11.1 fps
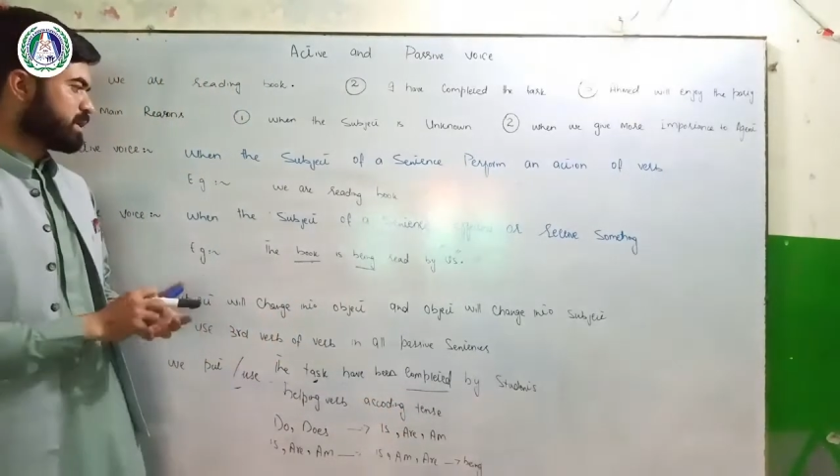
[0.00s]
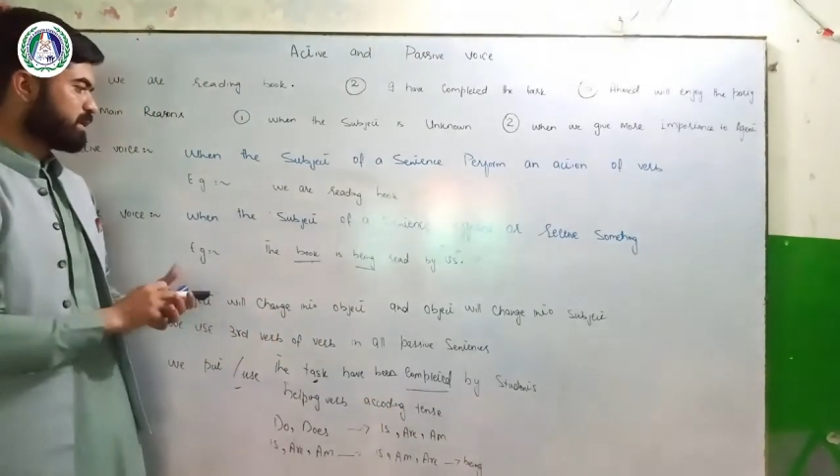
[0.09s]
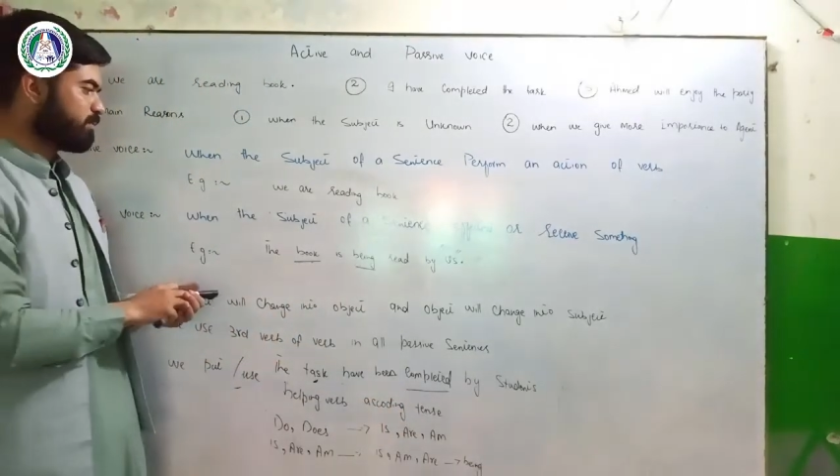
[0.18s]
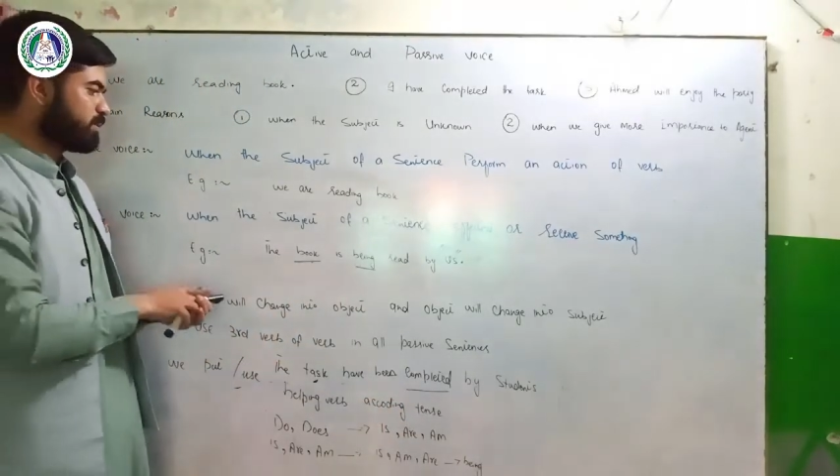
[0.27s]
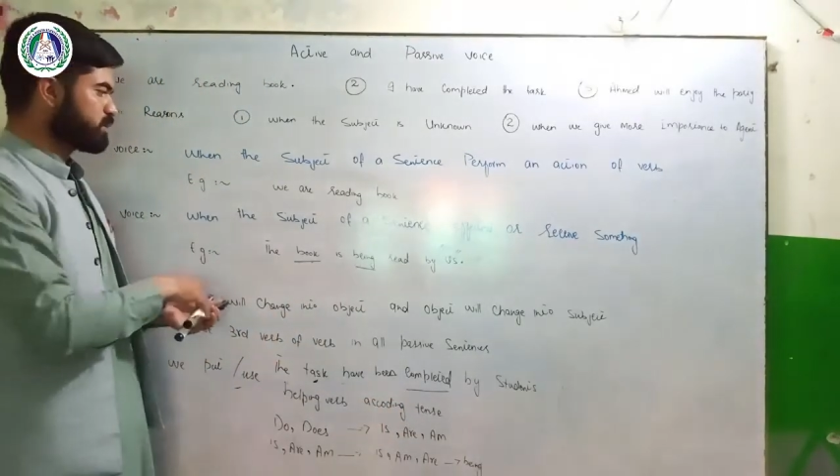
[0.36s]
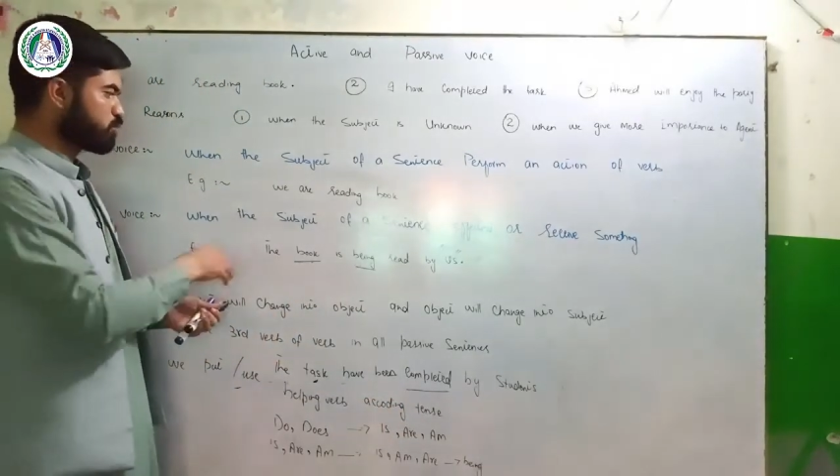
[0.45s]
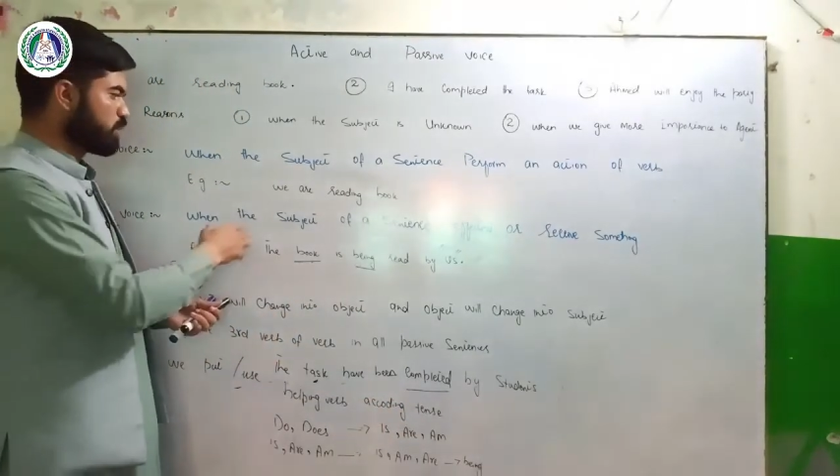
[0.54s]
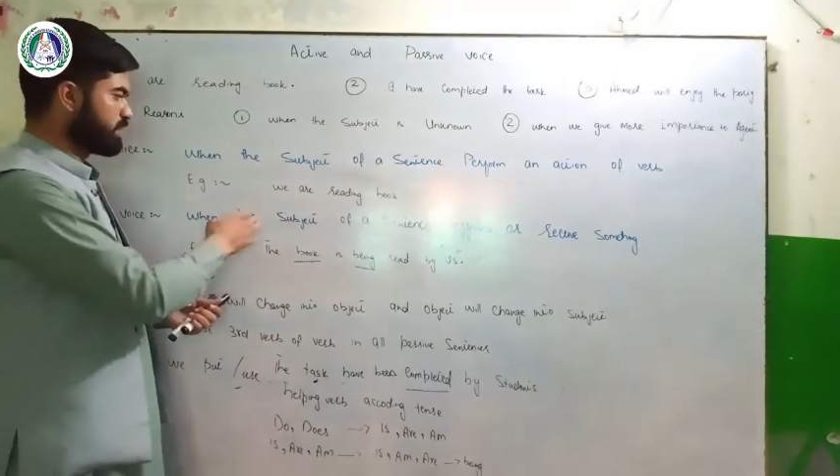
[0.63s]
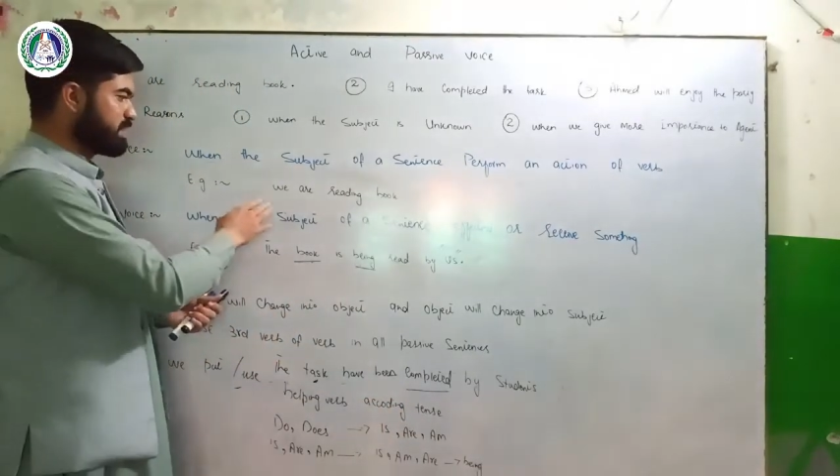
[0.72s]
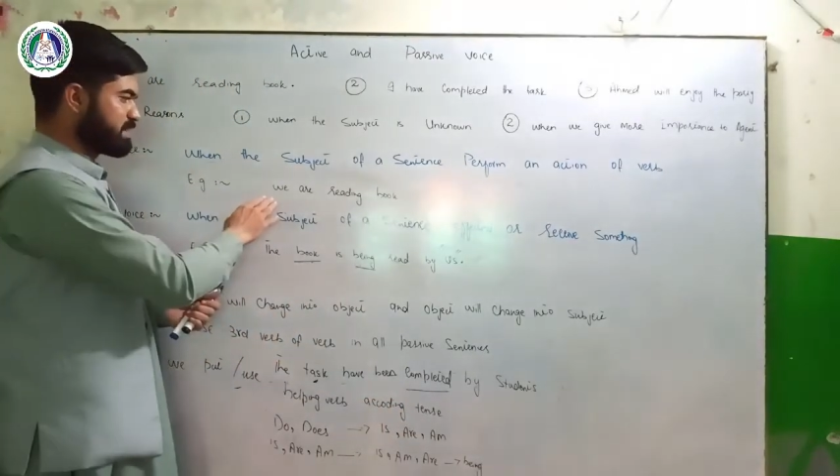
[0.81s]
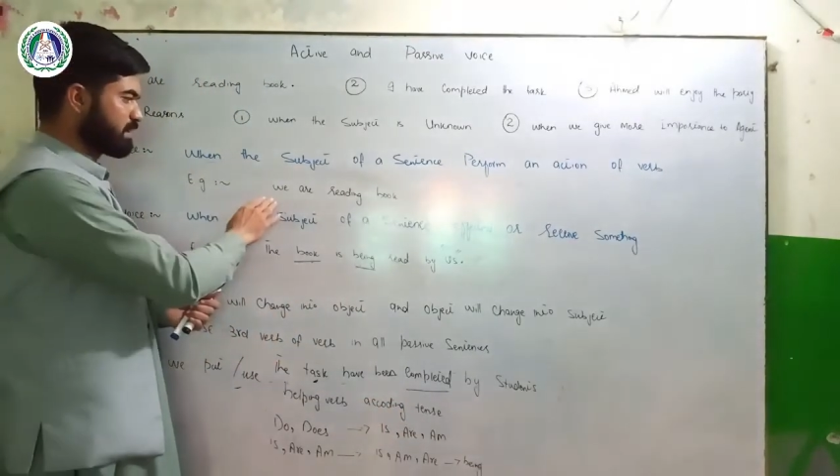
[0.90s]
The first
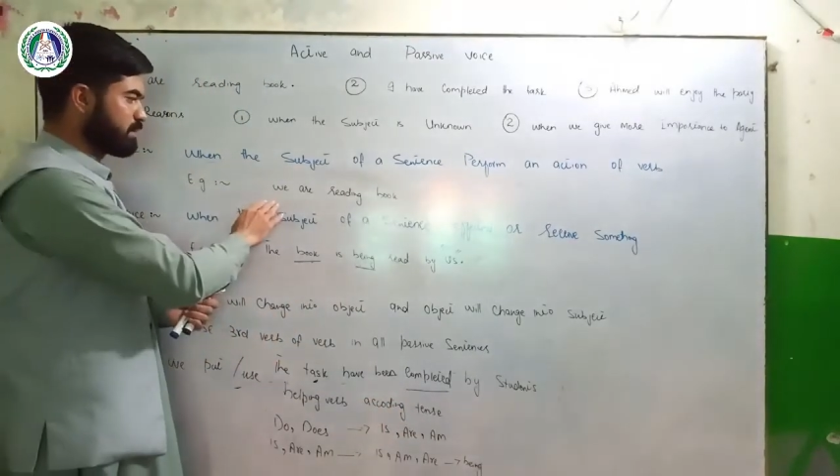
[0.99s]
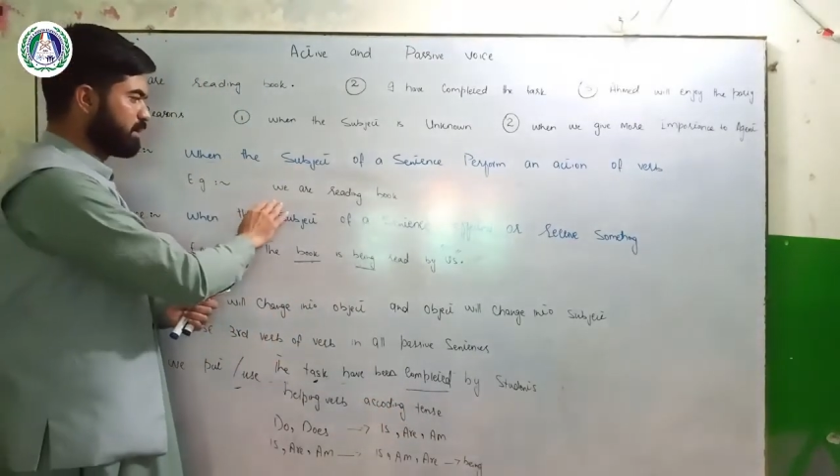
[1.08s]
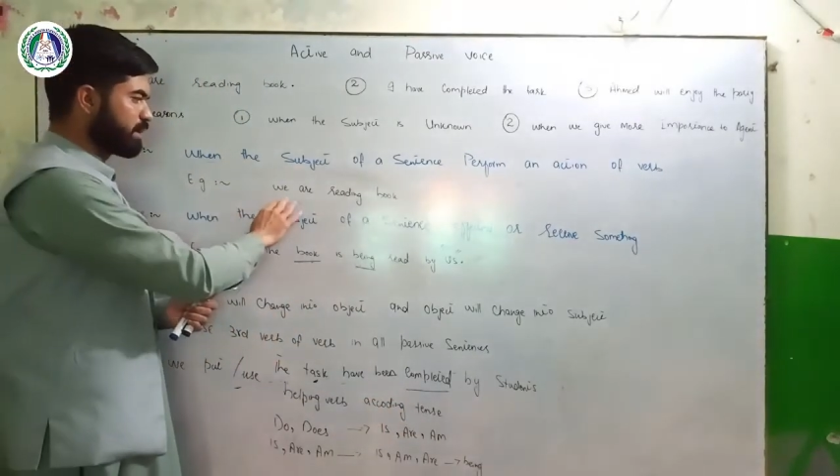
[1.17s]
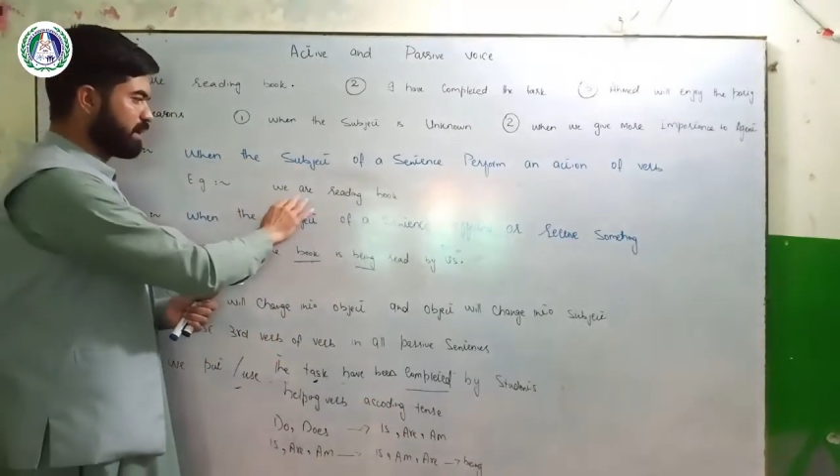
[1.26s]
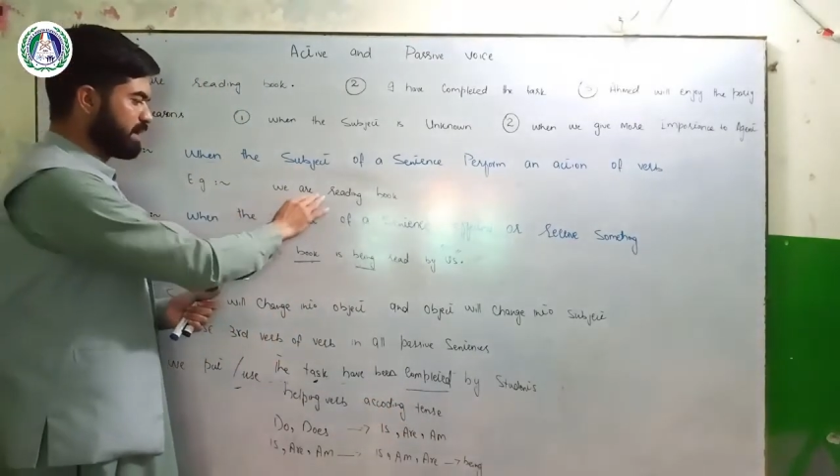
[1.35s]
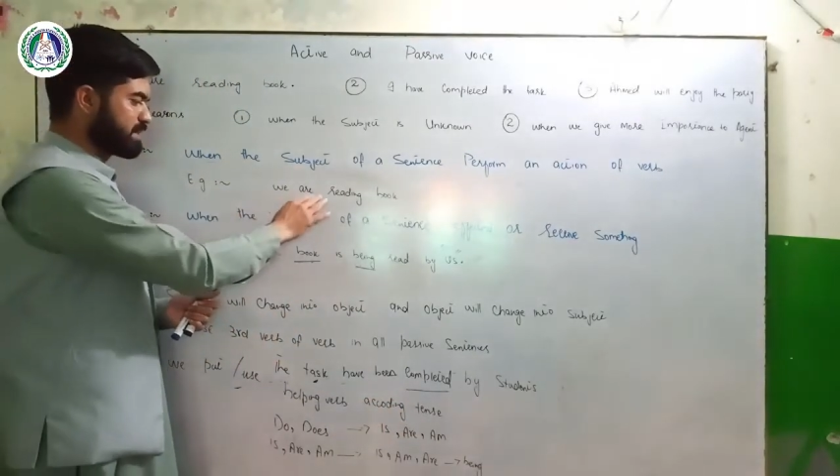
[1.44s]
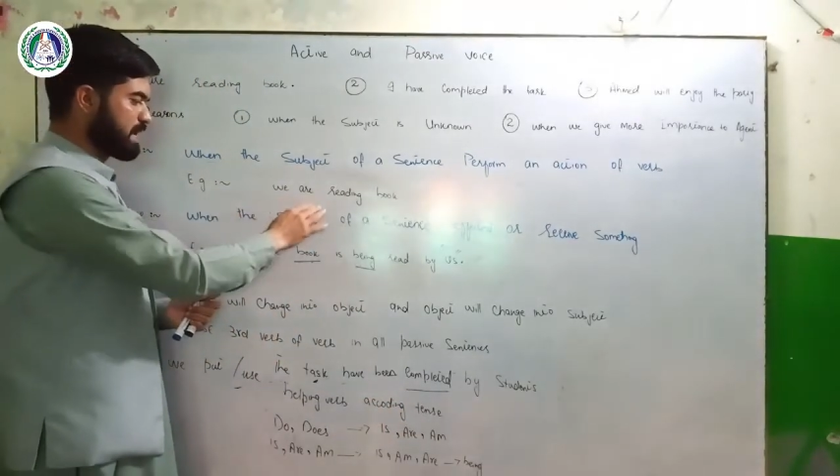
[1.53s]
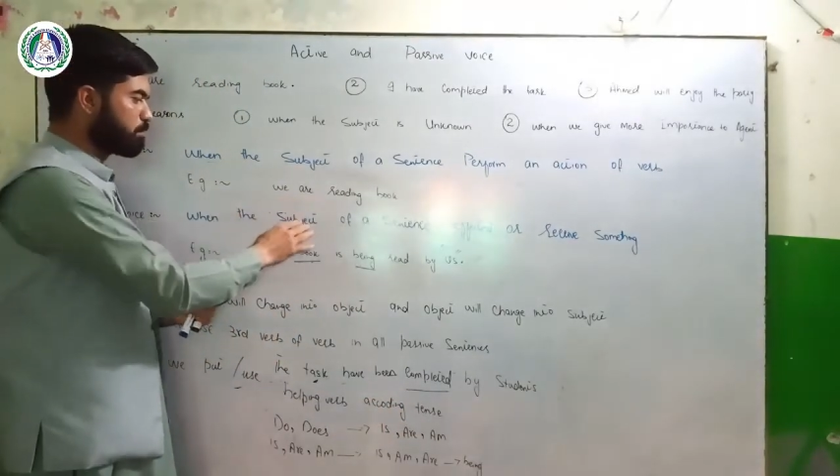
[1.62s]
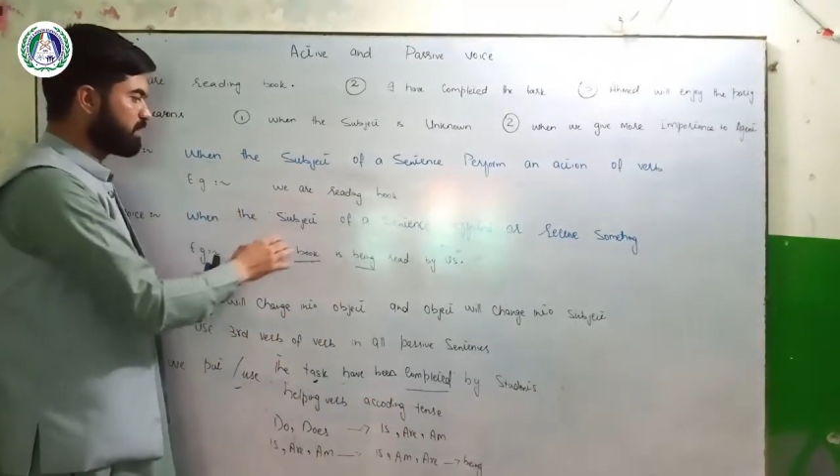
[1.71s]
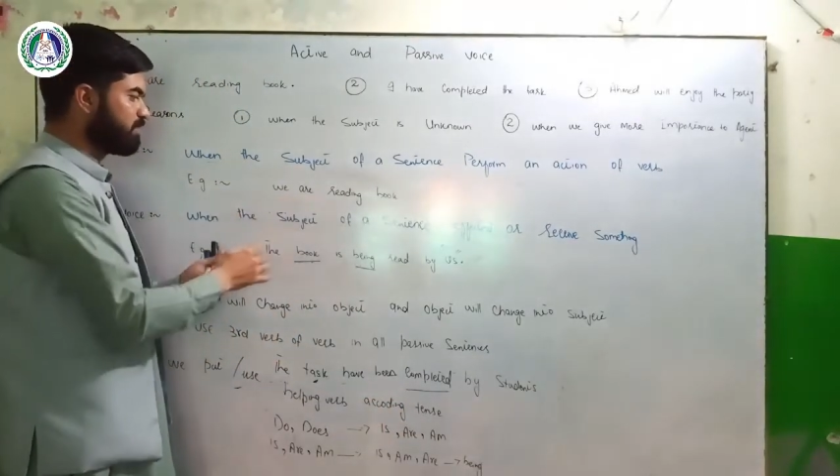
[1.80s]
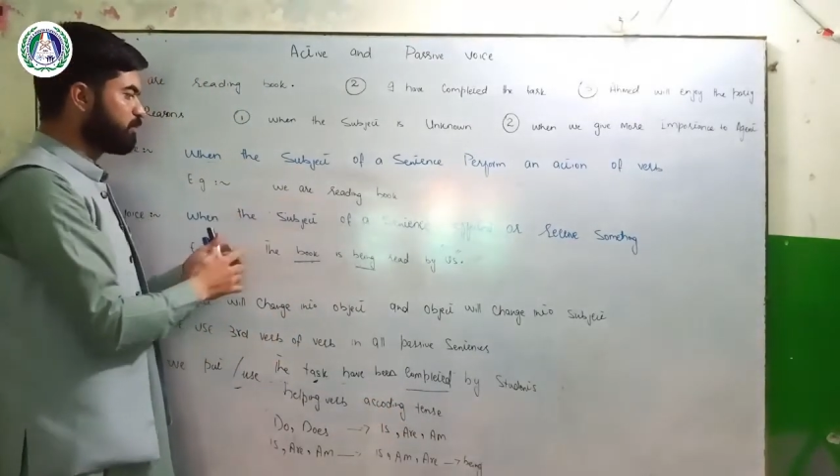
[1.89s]
one is a clearly example